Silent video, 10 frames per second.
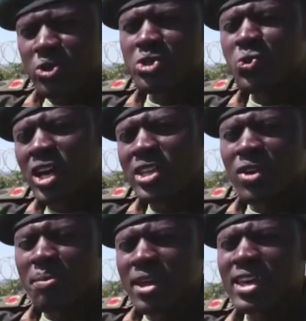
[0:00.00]
factory was where
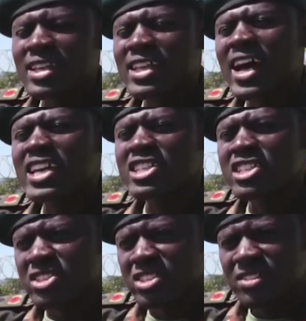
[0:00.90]
they were making the
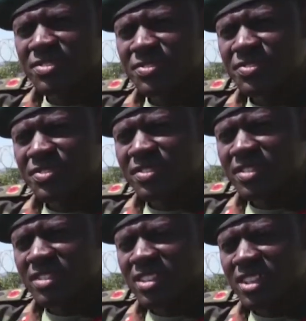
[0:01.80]
IEDs.
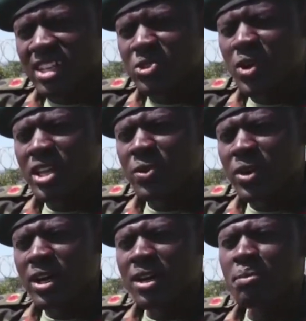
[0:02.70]
That's where
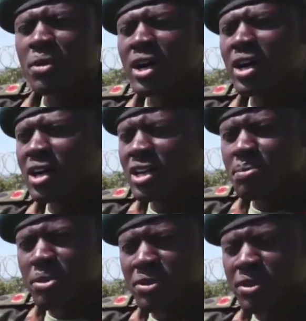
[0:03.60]
they
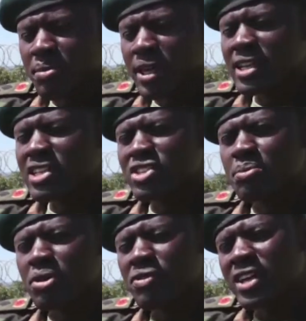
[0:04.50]
were making
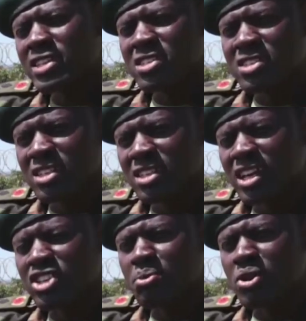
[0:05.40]
these improvised
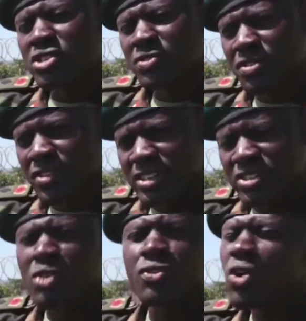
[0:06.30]
explosive
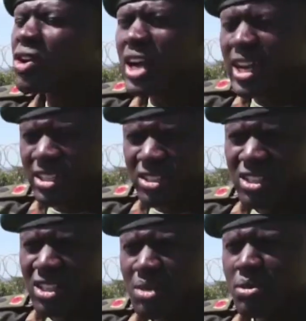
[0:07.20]
devices of all
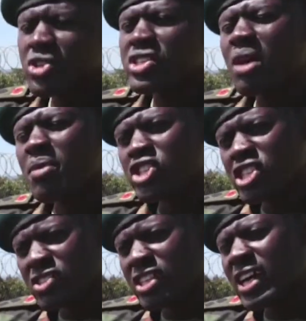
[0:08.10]
kinds, because there are
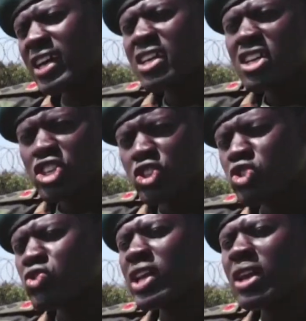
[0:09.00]
machines there
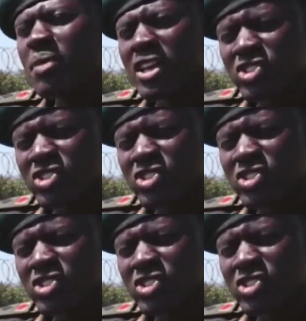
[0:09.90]
to drill,